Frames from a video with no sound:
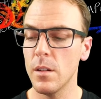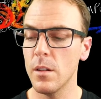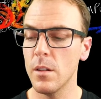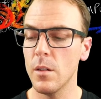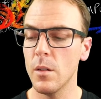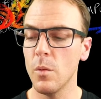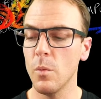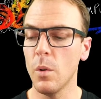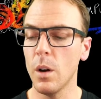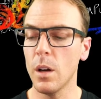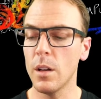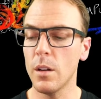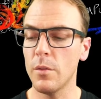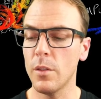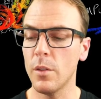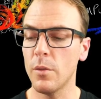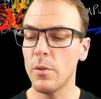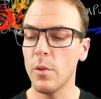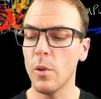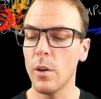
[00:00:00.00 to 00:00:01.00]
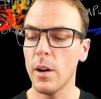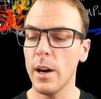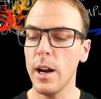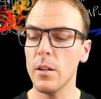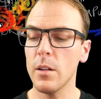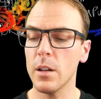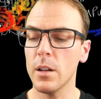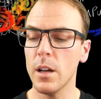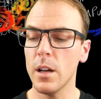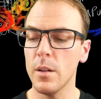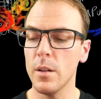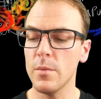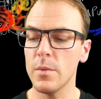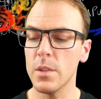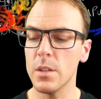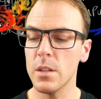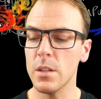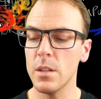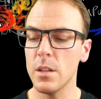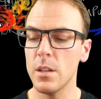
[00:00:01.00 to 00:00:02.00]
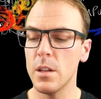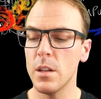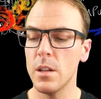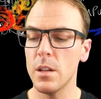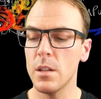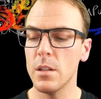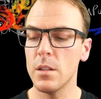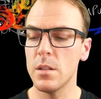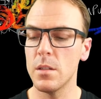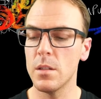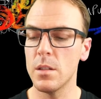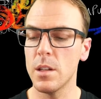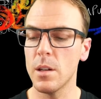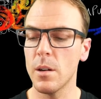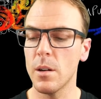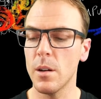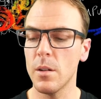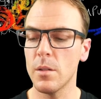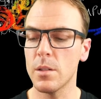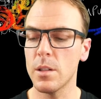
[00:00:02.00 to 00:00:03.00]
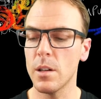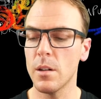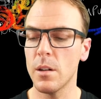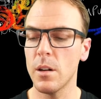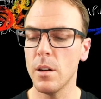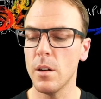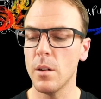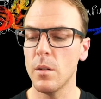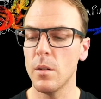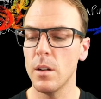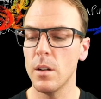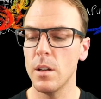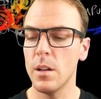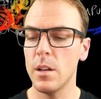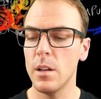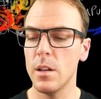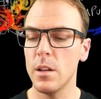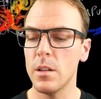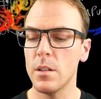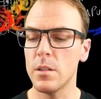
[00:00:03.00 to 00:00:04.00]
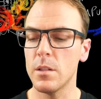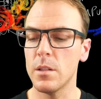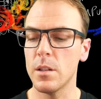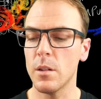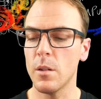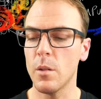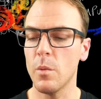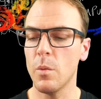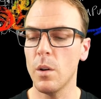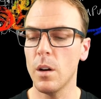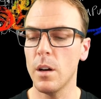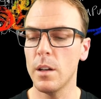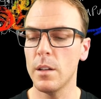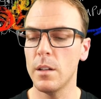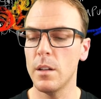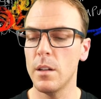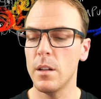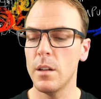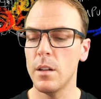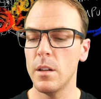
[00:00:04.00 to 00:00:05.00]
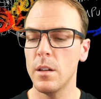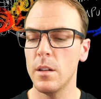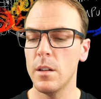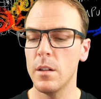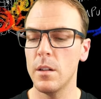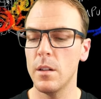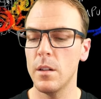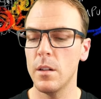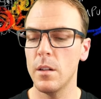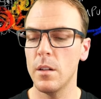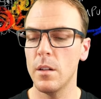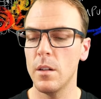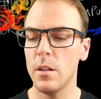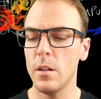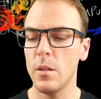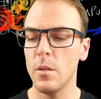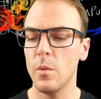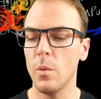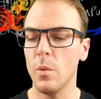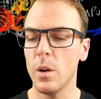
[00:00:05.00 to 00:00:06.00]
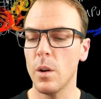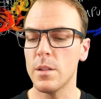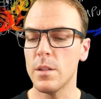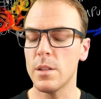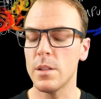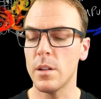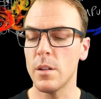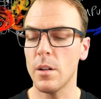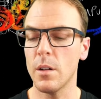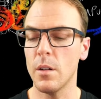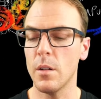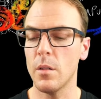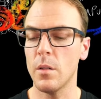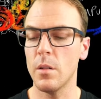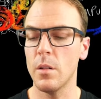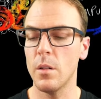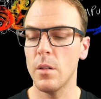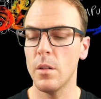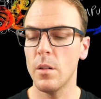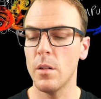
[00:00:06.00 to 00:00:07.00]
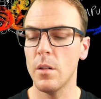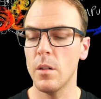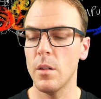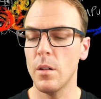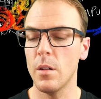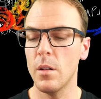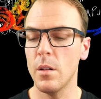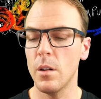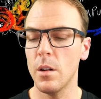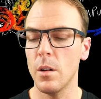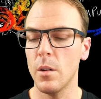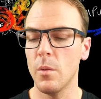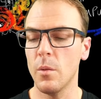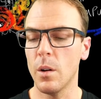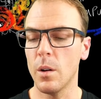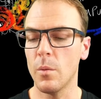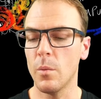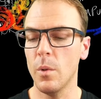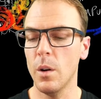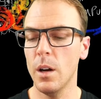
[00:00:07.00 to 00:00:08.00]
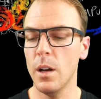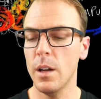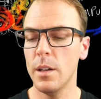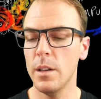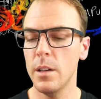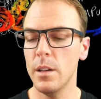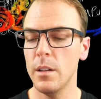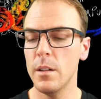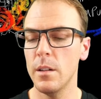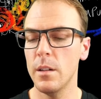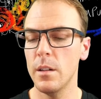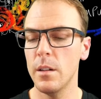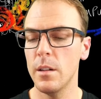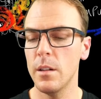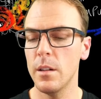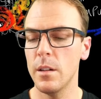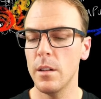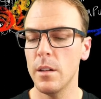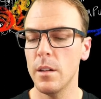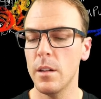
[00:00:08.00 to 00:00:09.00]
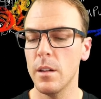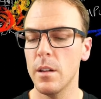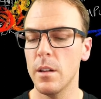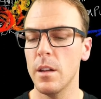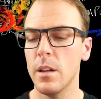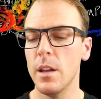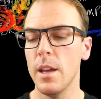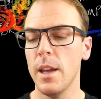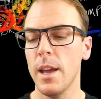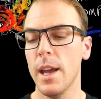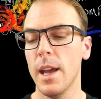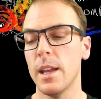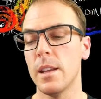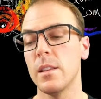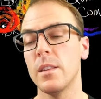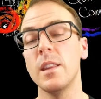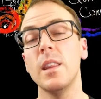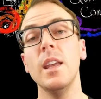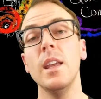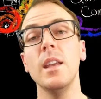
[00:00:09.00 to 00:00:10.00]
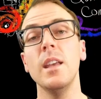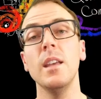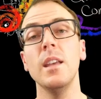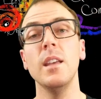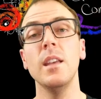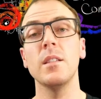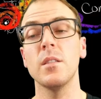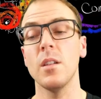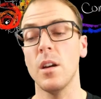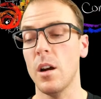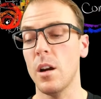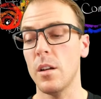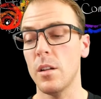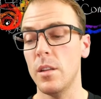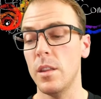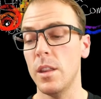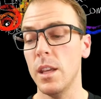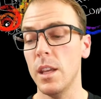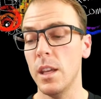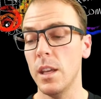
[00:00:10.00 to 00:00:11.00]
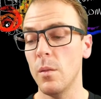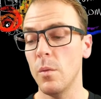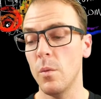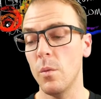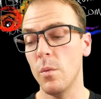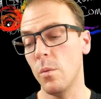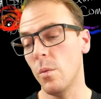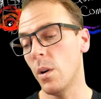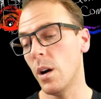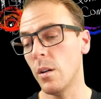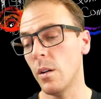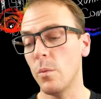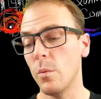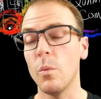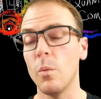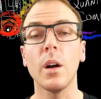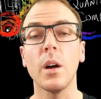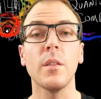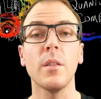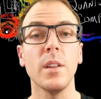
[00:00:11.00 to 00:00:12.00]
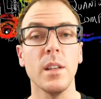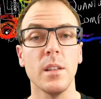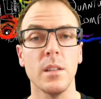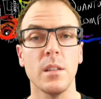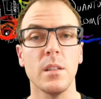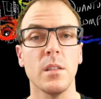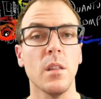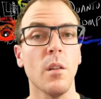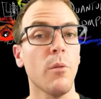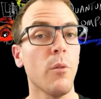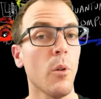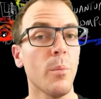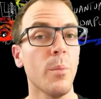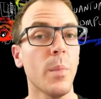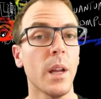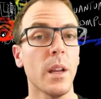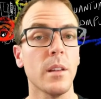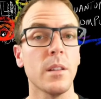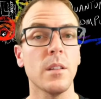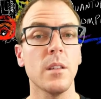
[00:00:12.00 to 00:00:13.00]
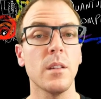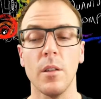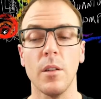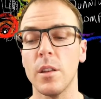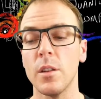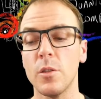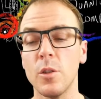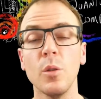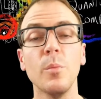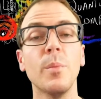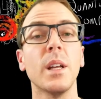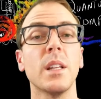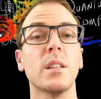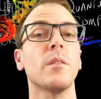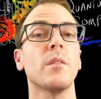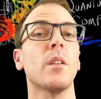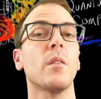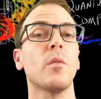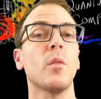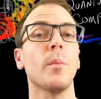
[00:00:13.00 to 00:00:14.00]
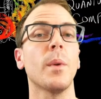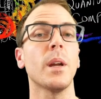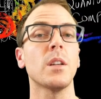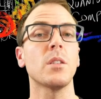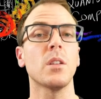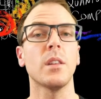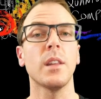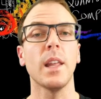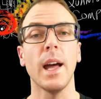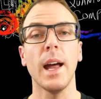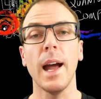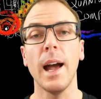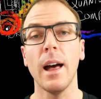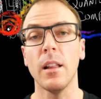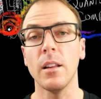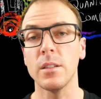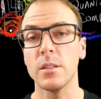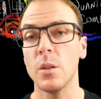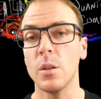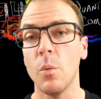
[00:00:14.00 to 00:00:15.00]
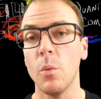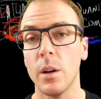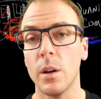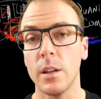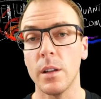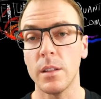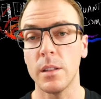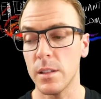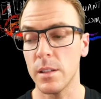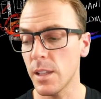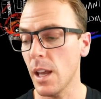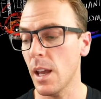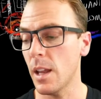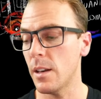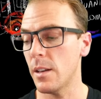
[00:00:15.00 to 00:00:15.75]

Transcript: one of the 4 outcomes, 0, 0, 0, 1, 1, 0, 1, 1, and these are one of these is the 4 bits, or the 2 bits of information that Alice wanted to send.